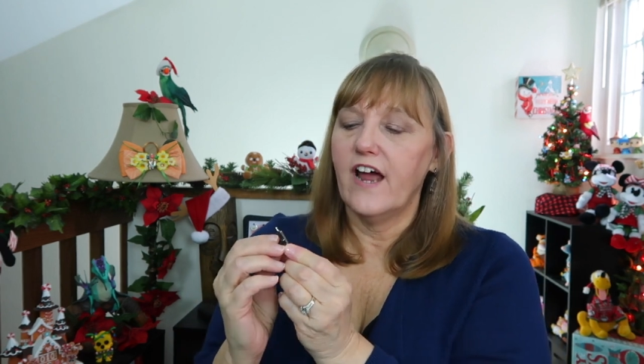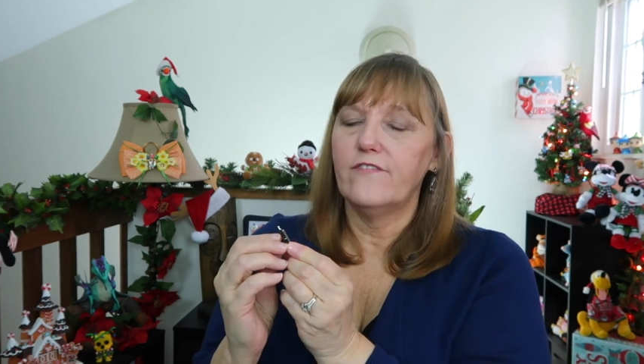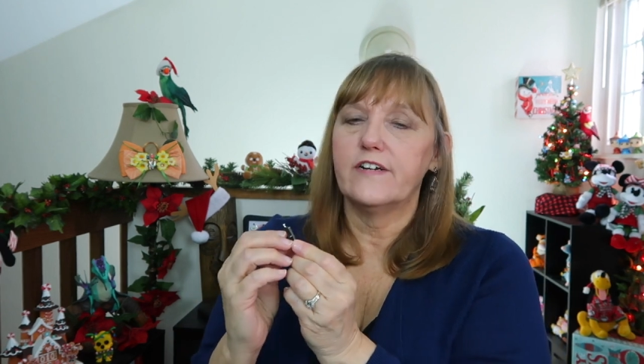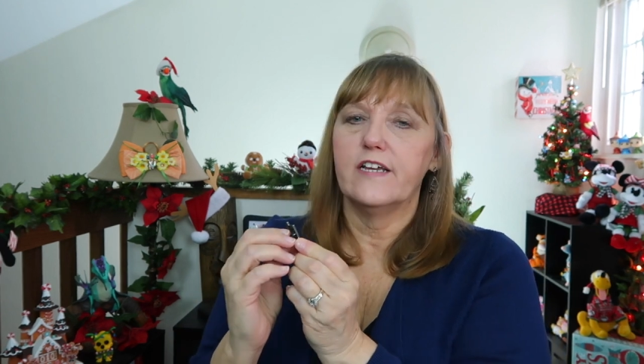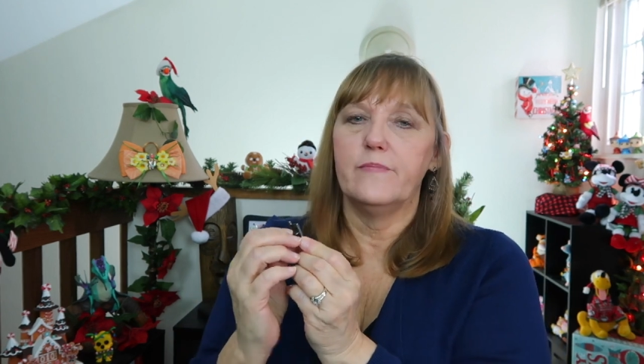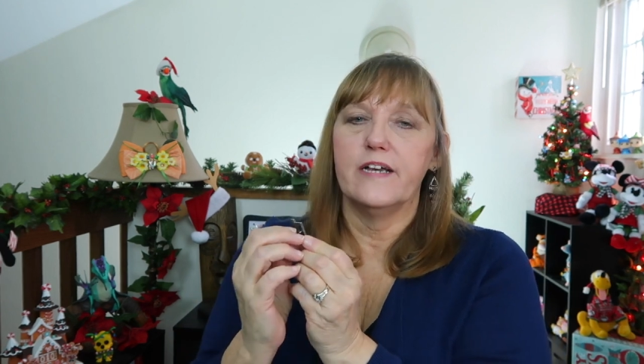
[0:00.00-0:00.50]

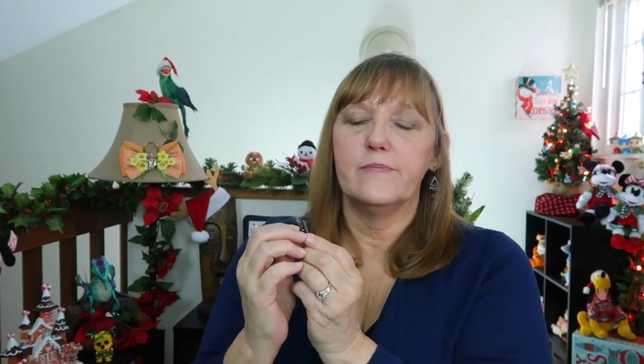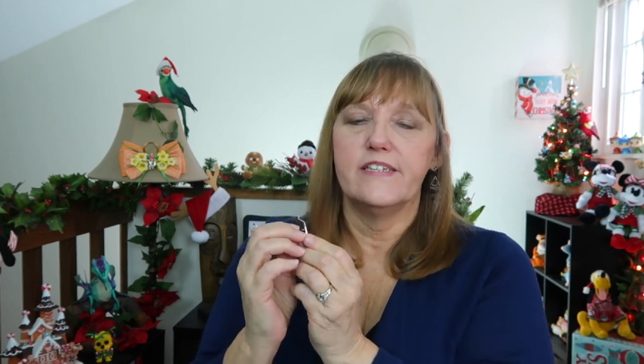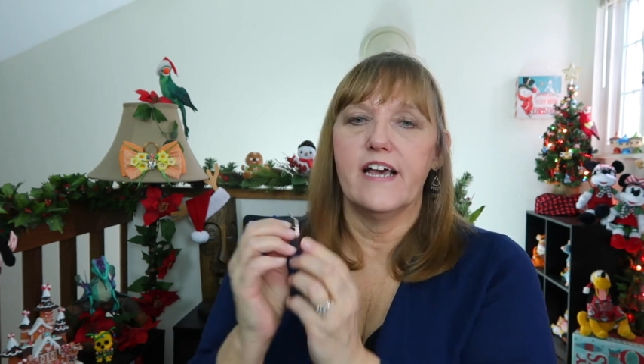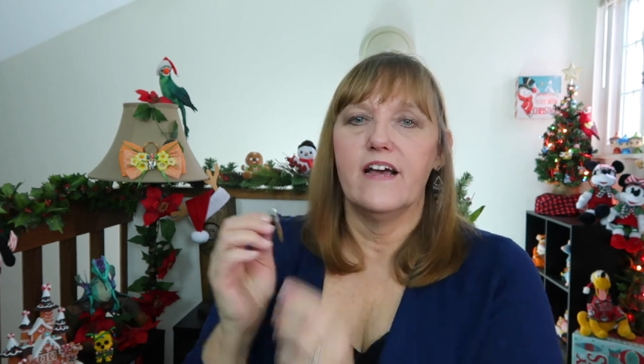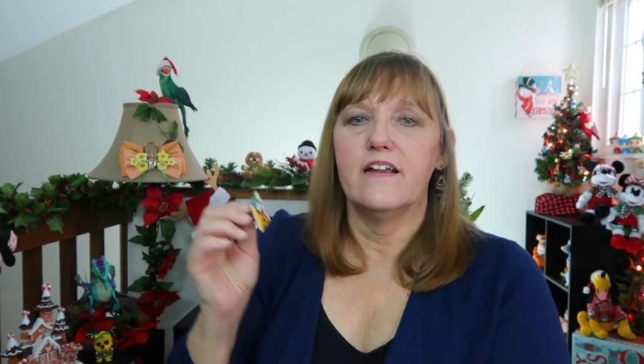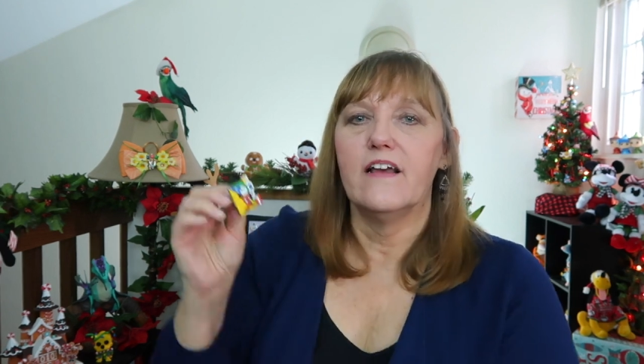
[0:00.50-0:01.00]
ever can be
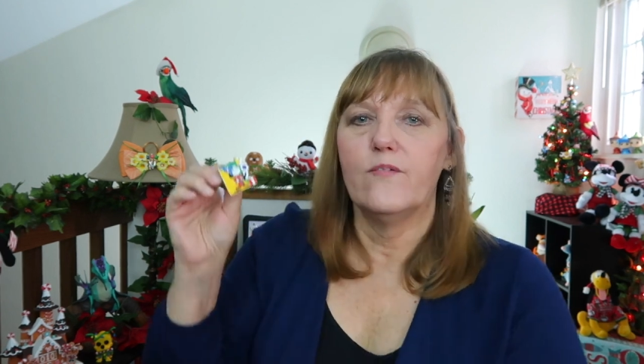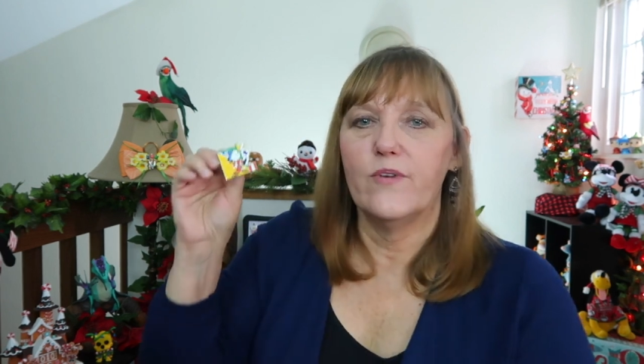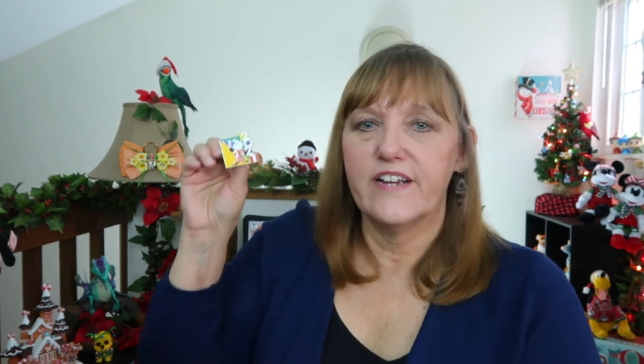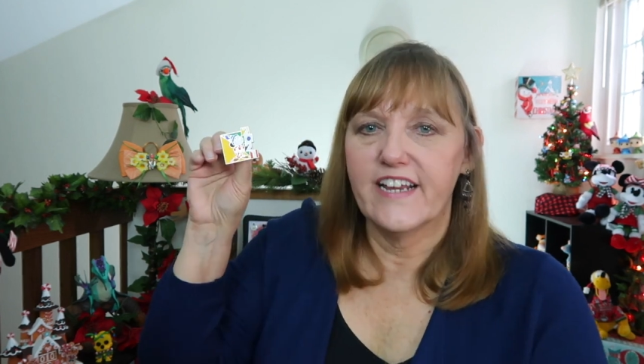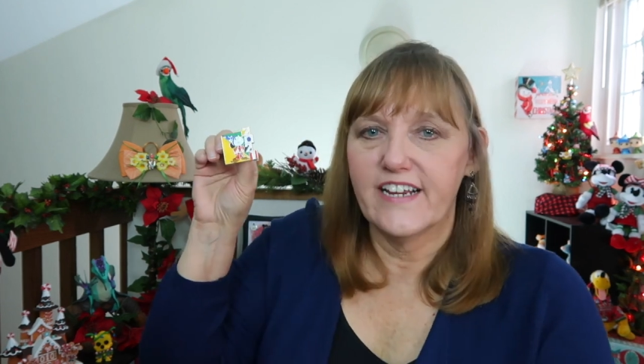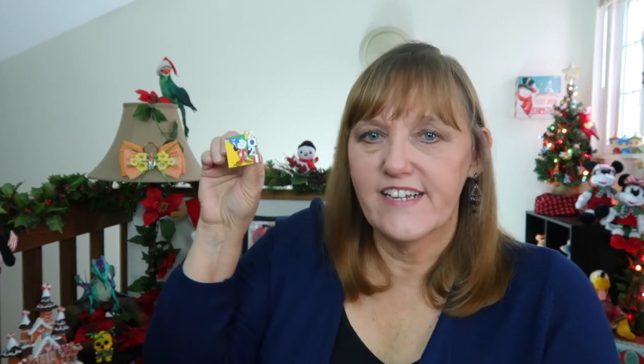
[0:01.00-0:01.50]
upset
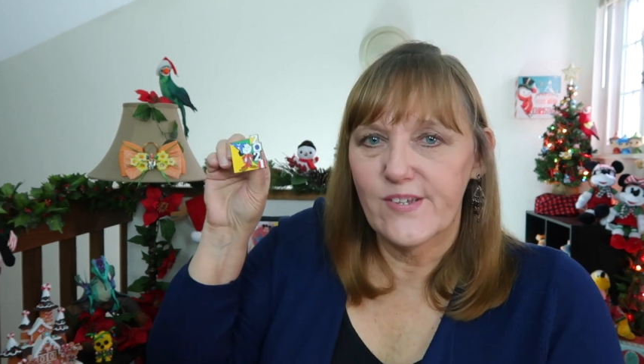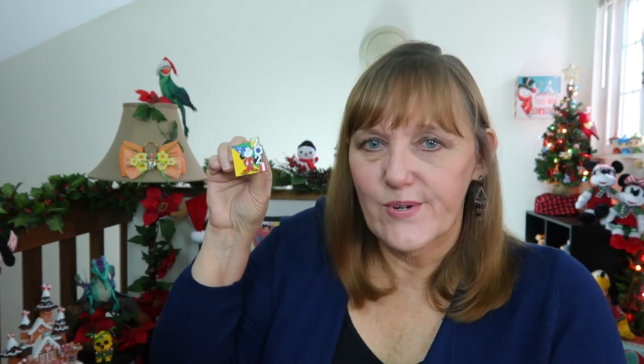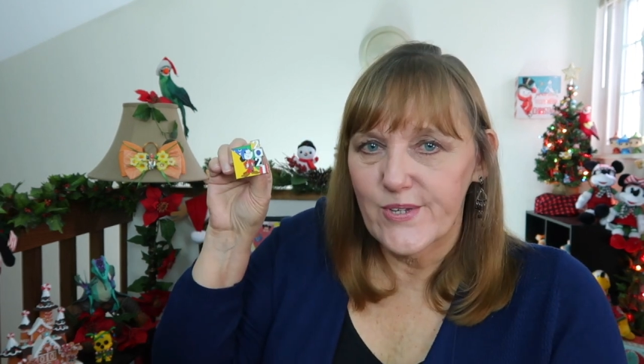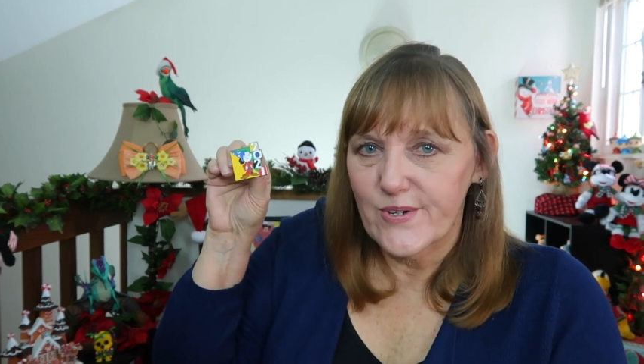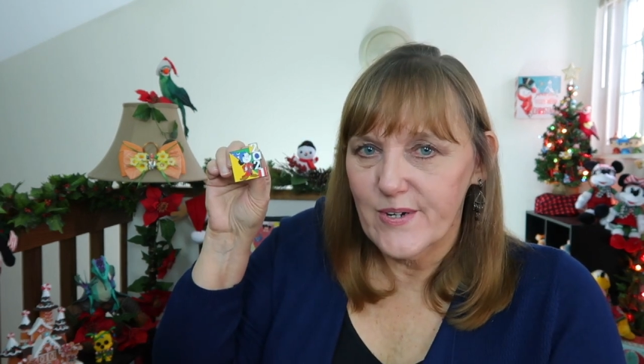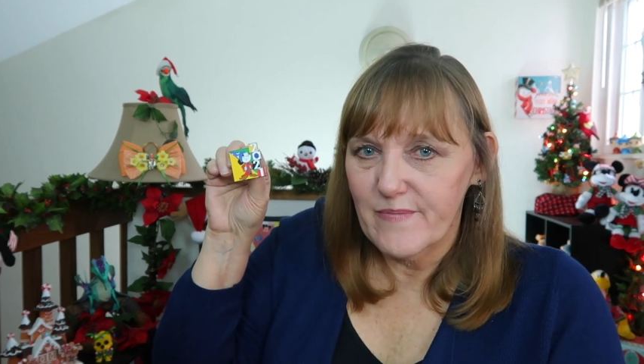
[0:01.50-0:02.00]
when getting
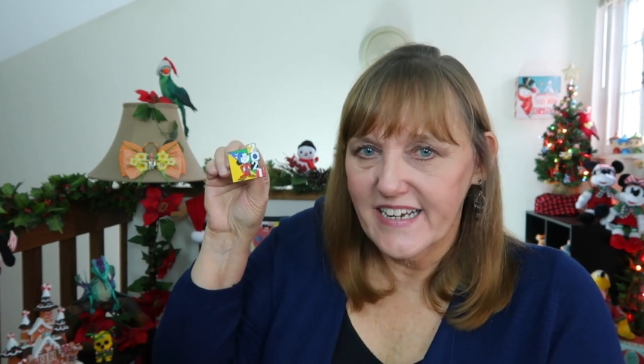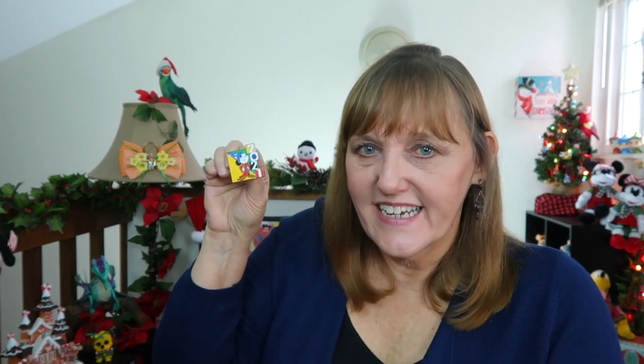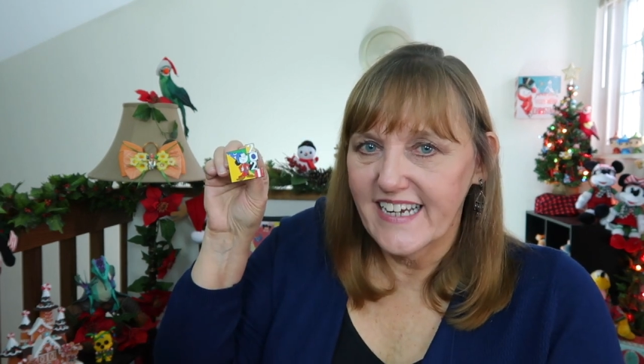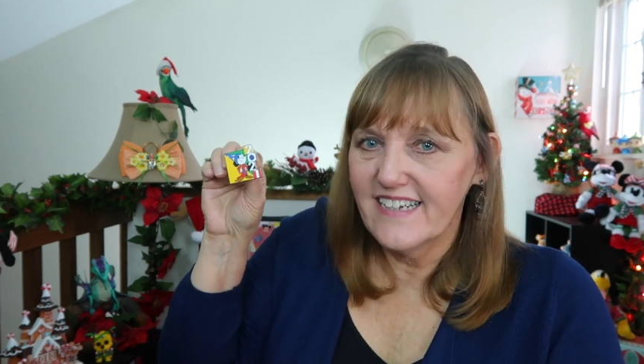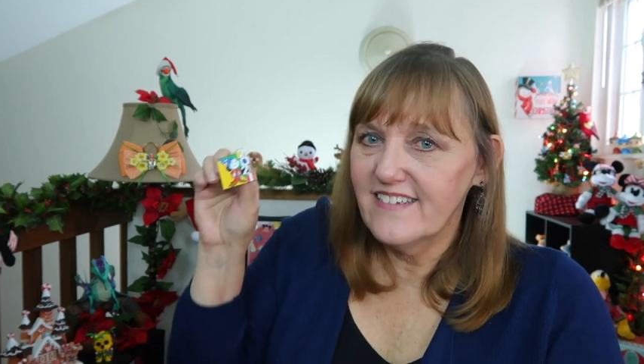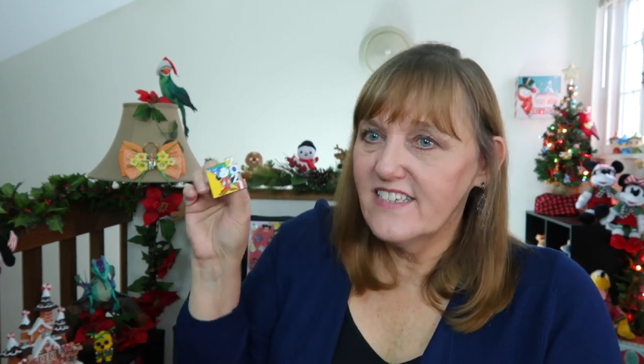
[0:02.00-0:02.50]
Sorcerer
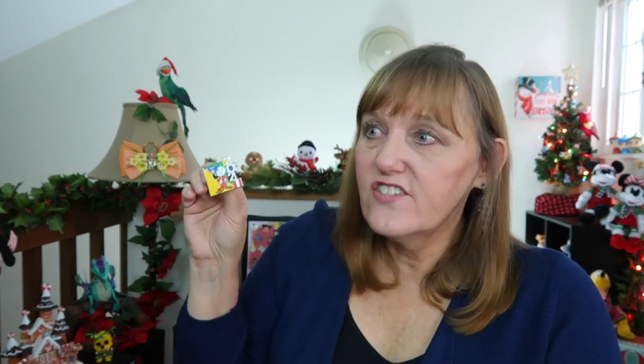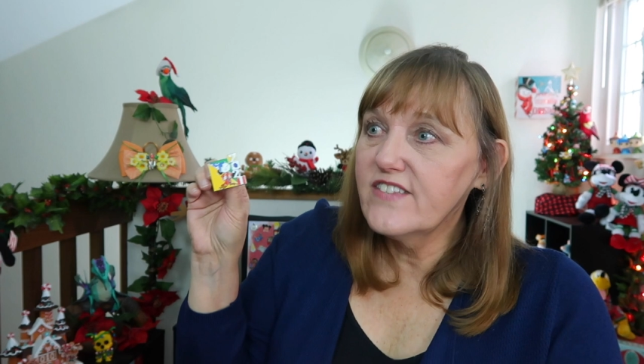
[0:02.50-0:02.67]
Mickey.